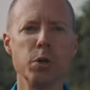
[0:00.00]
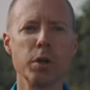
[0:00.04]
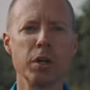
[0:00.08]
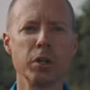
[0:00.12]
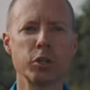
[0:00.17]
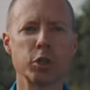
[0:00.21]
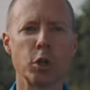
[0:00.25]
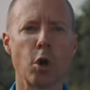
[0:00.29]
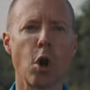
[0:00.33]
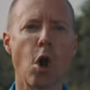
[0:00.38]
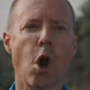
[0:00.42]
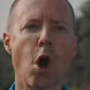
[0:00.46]

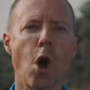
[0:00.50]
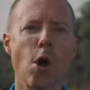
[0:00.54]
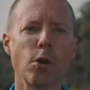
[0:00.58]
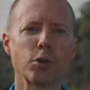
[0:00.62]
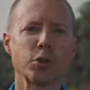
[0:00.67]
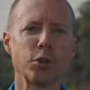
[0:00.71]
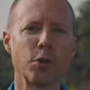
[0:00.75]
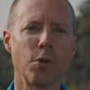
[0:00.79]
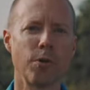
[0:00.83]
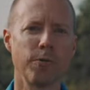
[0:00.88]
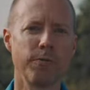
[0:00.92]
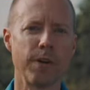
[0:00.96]
units are
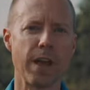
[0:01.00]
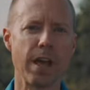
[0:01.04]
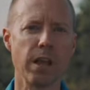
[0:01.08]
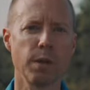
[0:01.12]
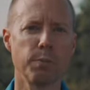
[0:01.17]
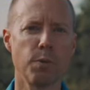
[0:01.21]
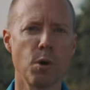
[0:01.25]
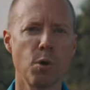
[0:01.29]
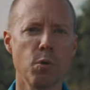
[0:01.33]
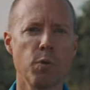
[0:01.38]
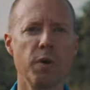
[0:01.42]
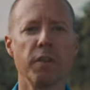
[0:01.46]
also
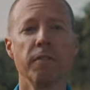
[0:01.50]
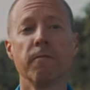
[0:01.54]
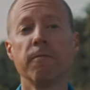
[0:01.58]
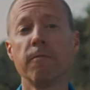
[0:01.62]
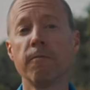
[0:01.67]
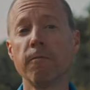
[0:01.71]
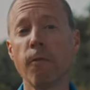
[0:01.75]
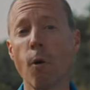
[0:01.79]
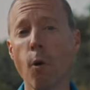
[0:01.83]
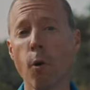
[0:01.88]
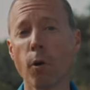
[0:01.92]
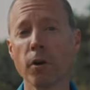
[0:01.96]
available with
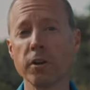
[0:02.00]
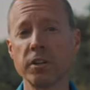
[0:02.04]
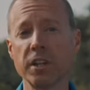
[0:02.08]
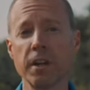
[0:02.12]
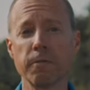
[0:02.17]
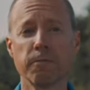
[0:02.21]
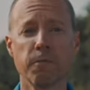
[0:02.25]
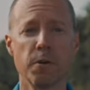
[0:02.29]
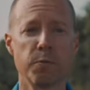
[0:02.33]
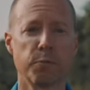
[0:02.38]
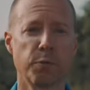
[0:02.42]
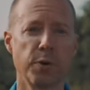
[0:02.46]
4
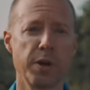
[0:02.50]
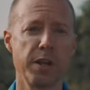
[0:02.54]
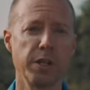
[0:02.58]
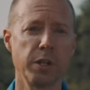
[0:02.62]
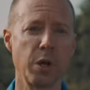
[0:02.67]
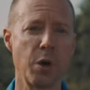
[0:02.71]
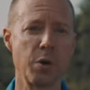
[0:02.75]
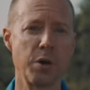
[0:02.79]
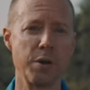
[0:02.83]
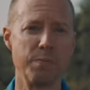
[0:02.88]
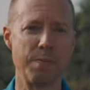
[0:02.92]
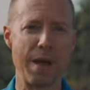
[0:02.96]
different
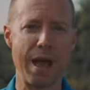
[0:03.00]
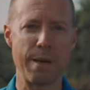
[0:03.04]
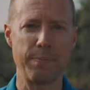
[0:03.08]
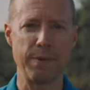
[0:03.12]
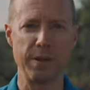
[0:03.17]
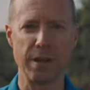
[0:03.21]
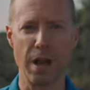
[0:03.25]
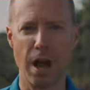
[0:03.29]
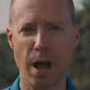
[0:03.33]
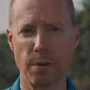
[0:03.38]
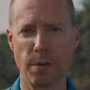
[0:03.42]
preloaded mapping